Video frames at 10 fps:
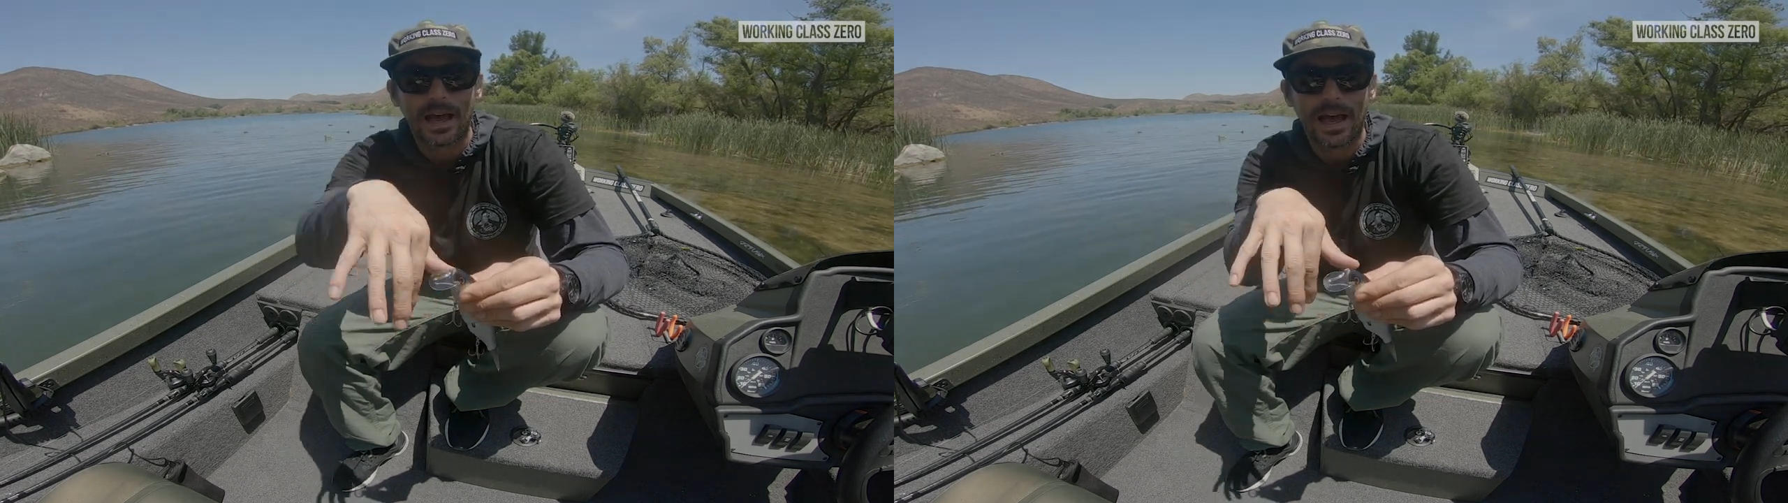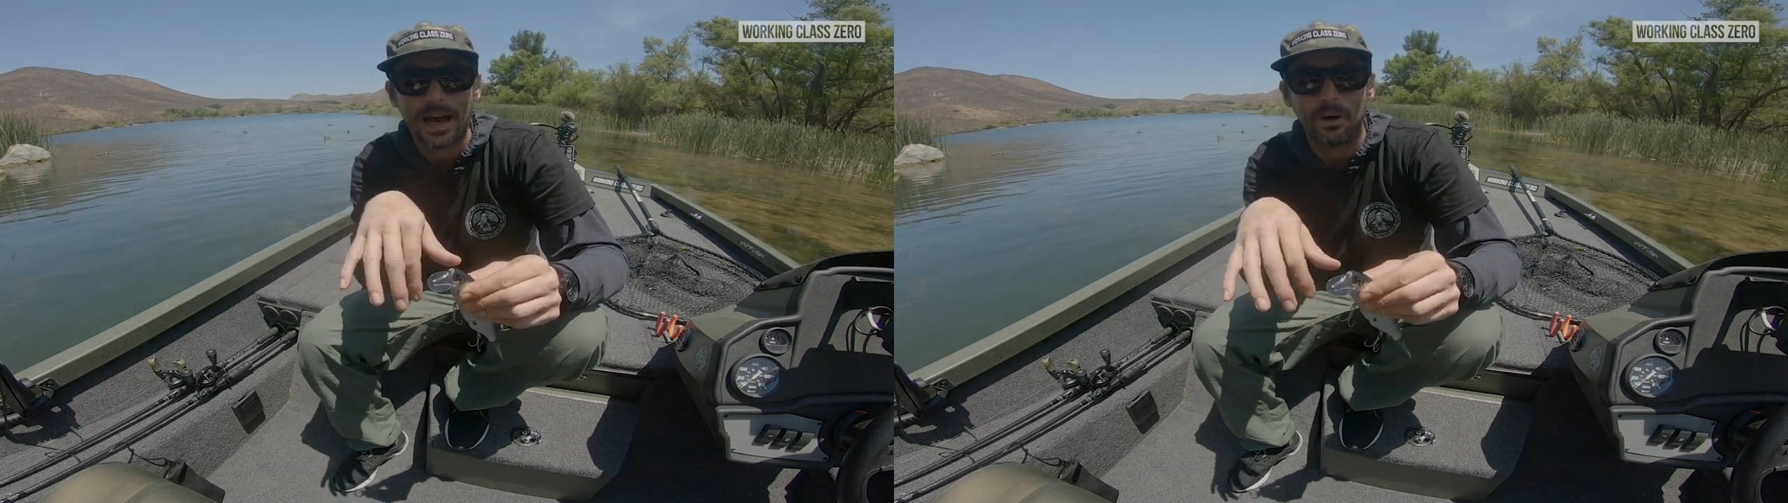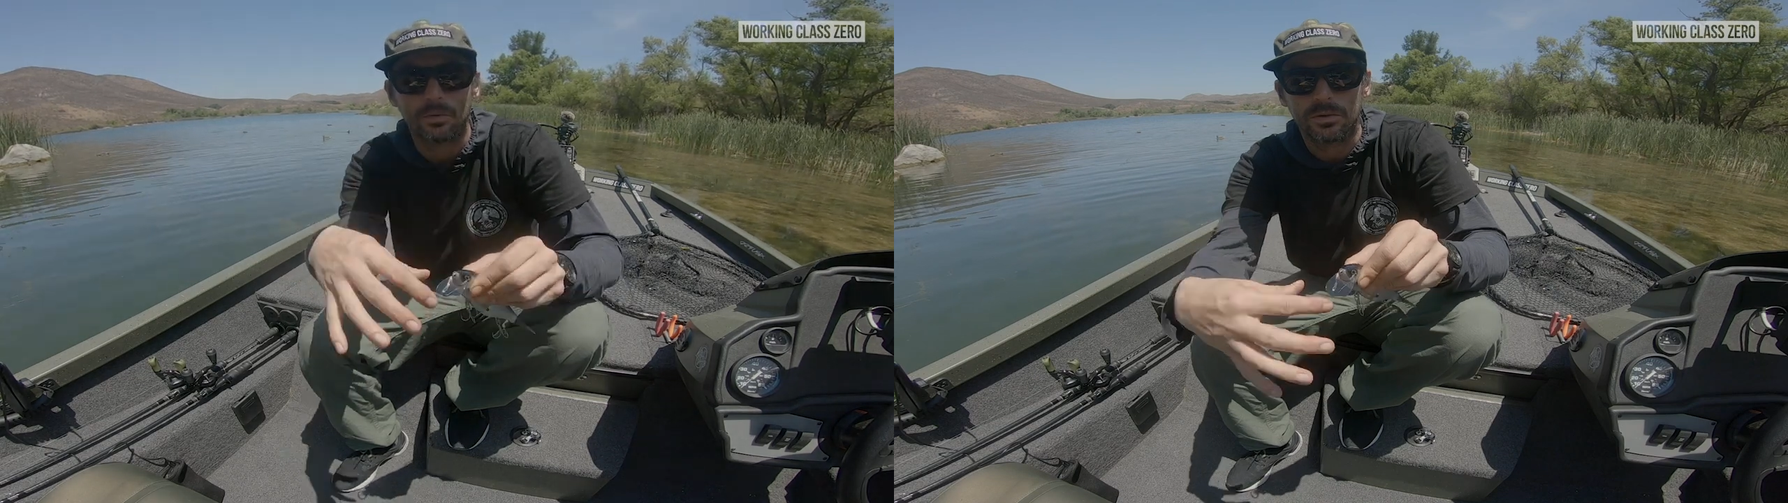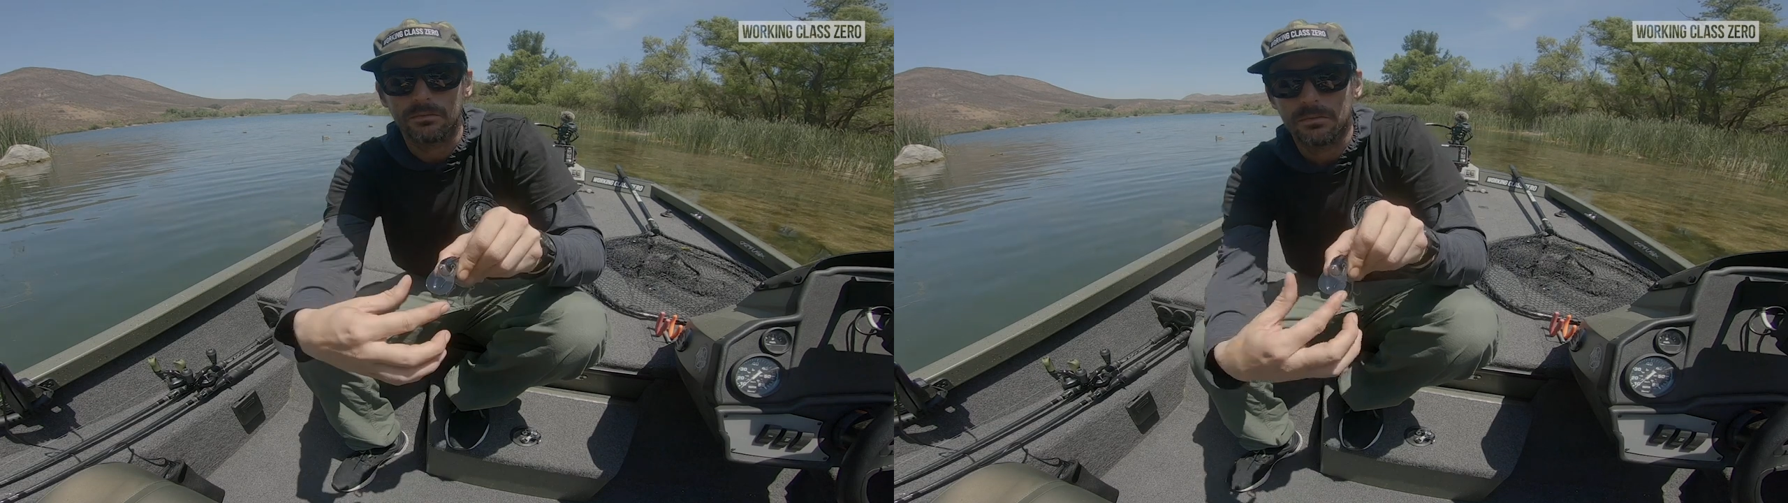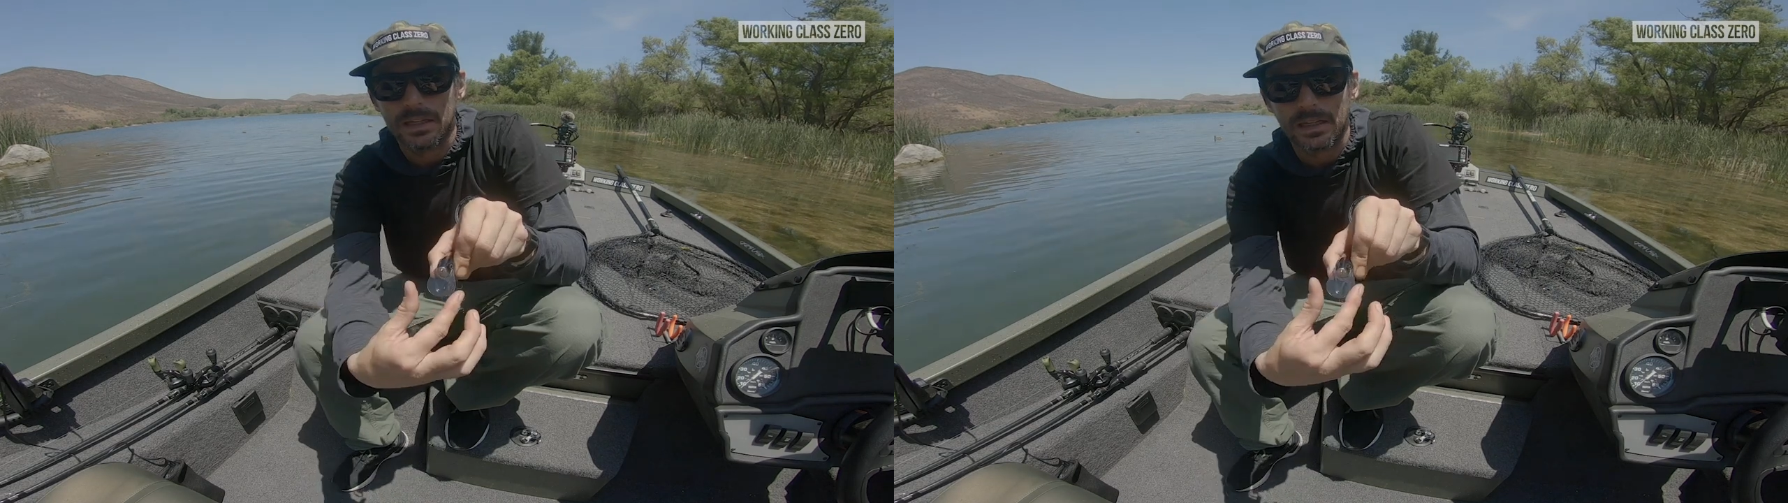out,
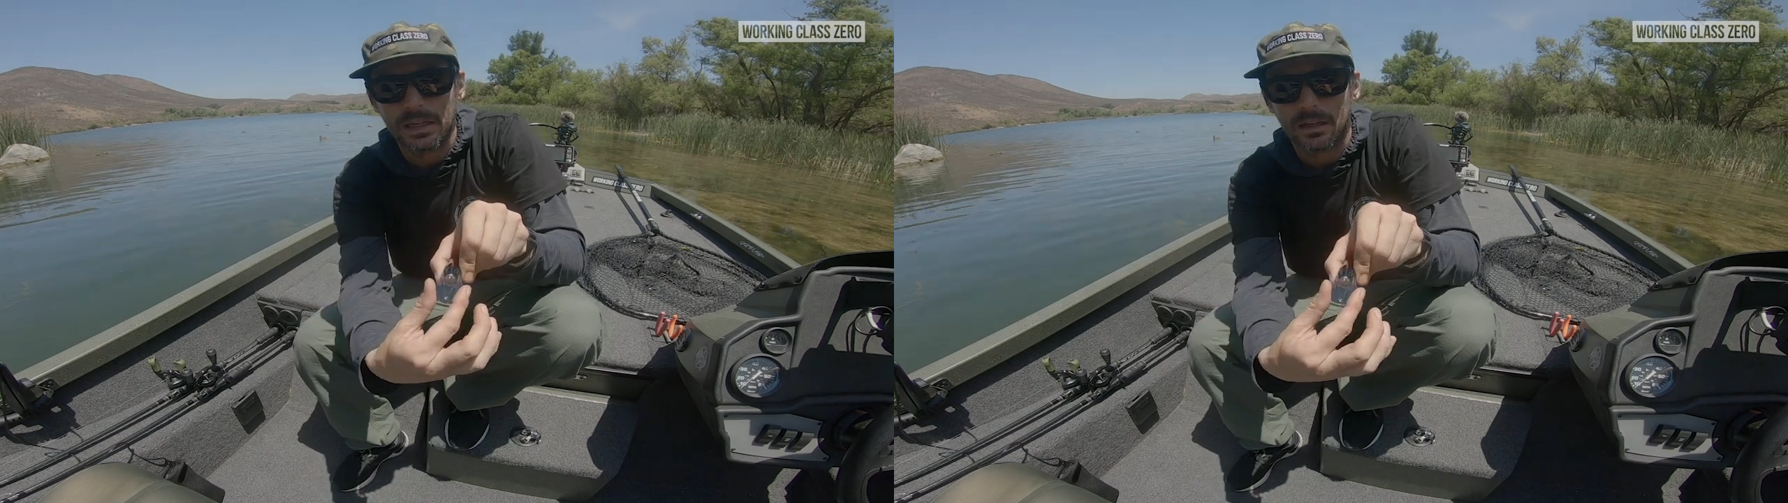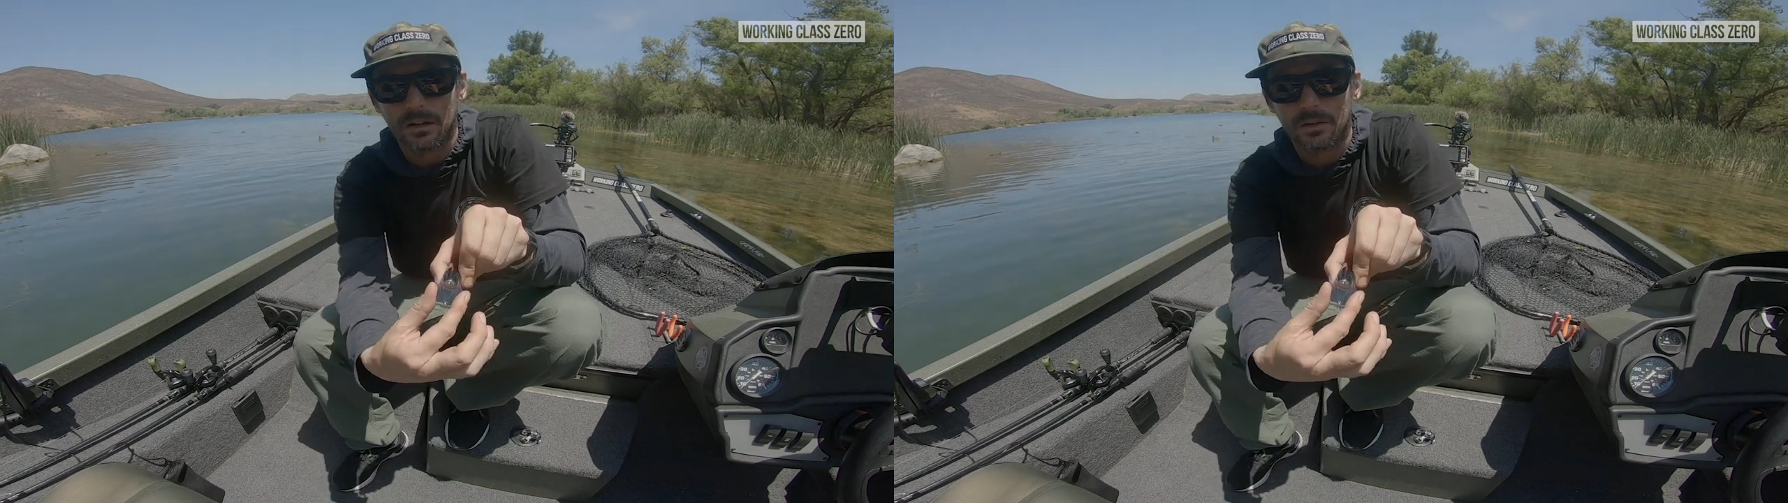meaning